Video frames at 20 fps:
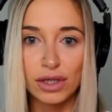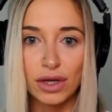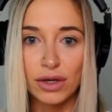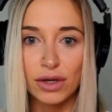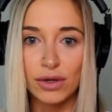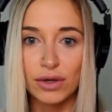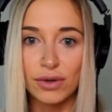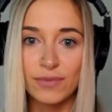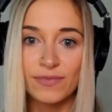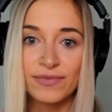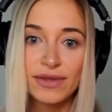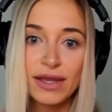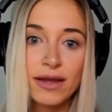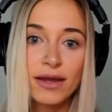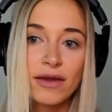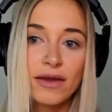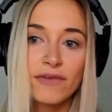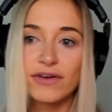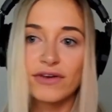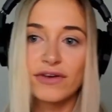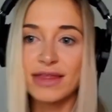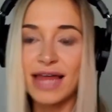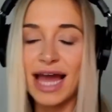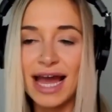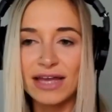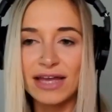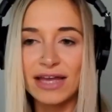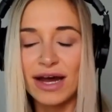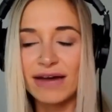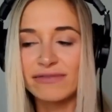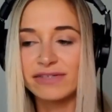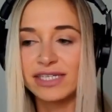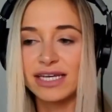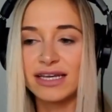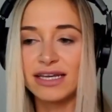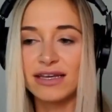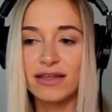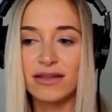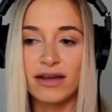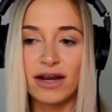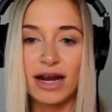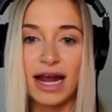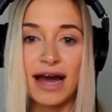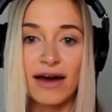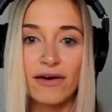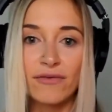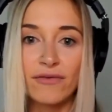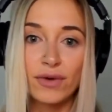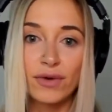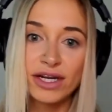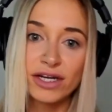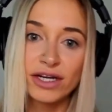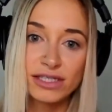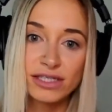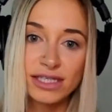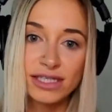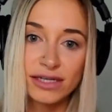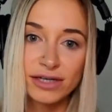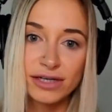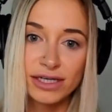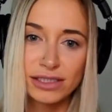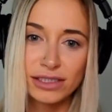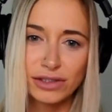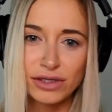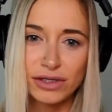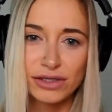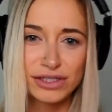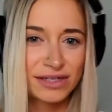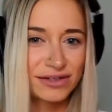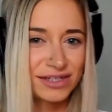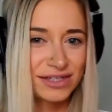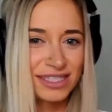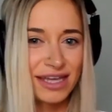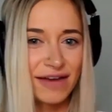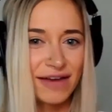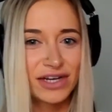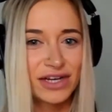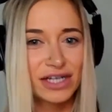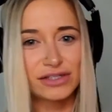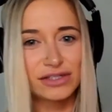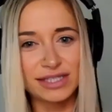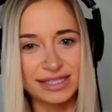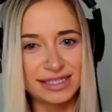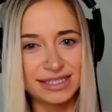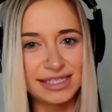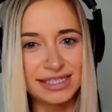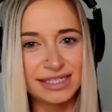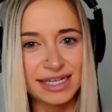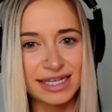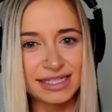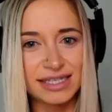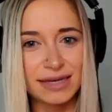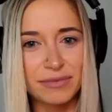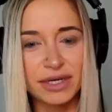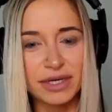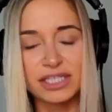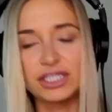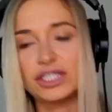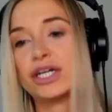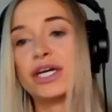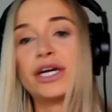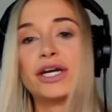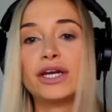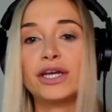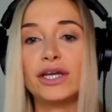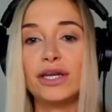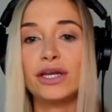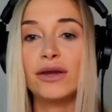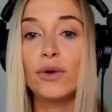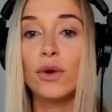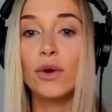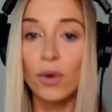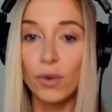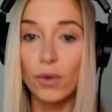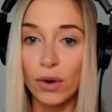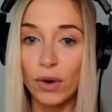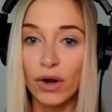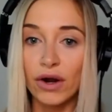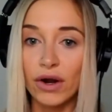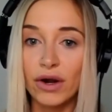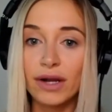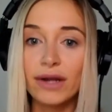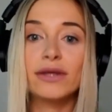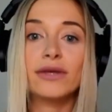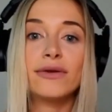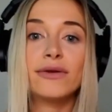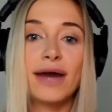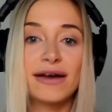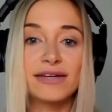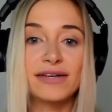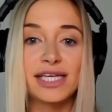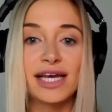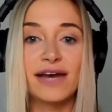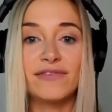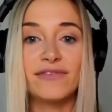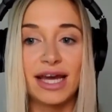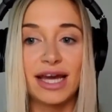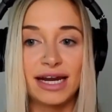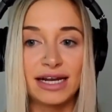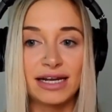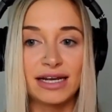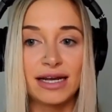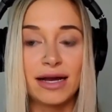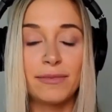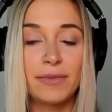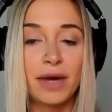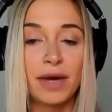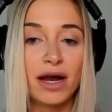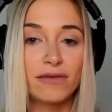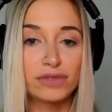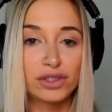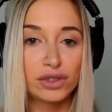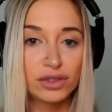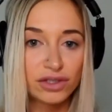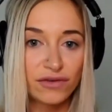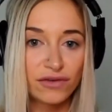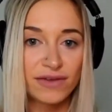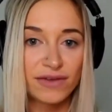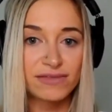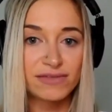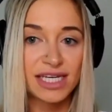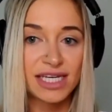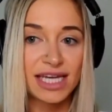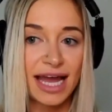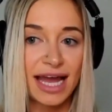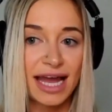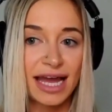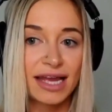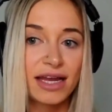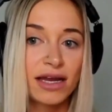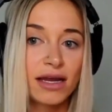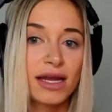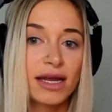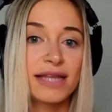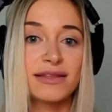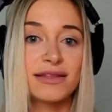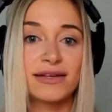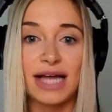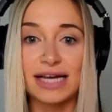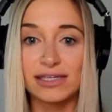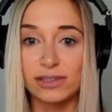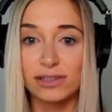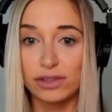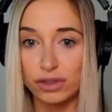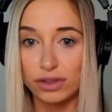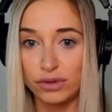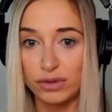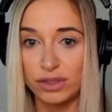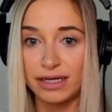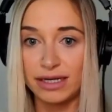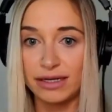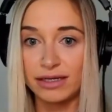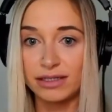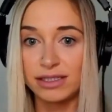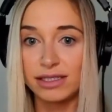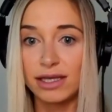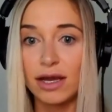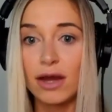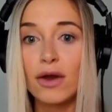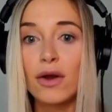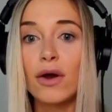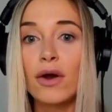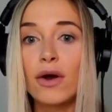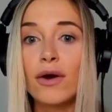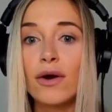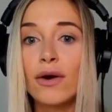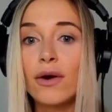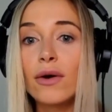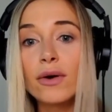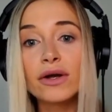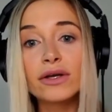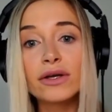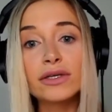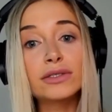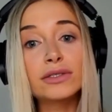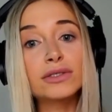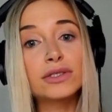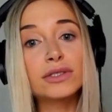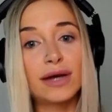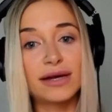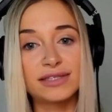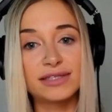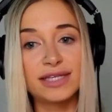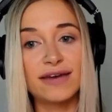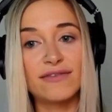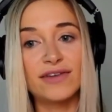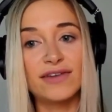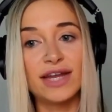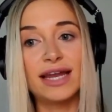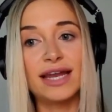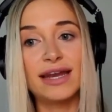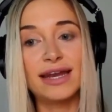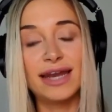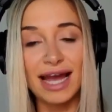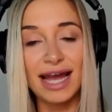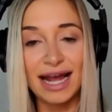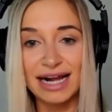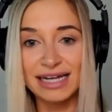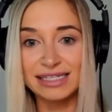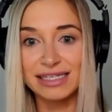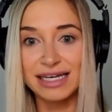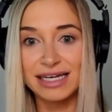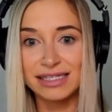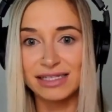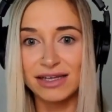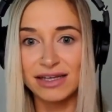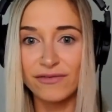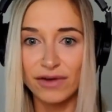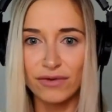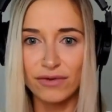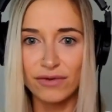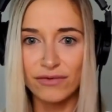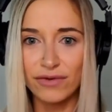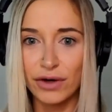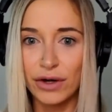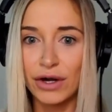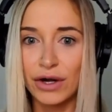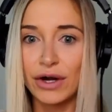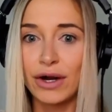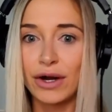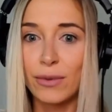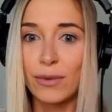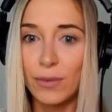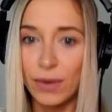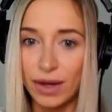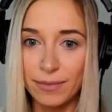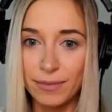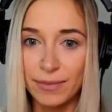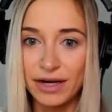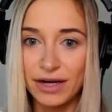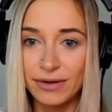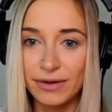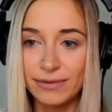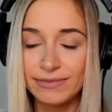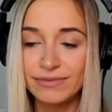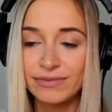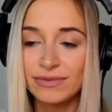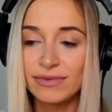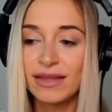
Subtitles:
So for that, you have to either have one of your series, so your series 7 or 66, I'm pretty sure, or you have to have net income of $250K in the last 2 years, or you have to have net assets of over $1 million.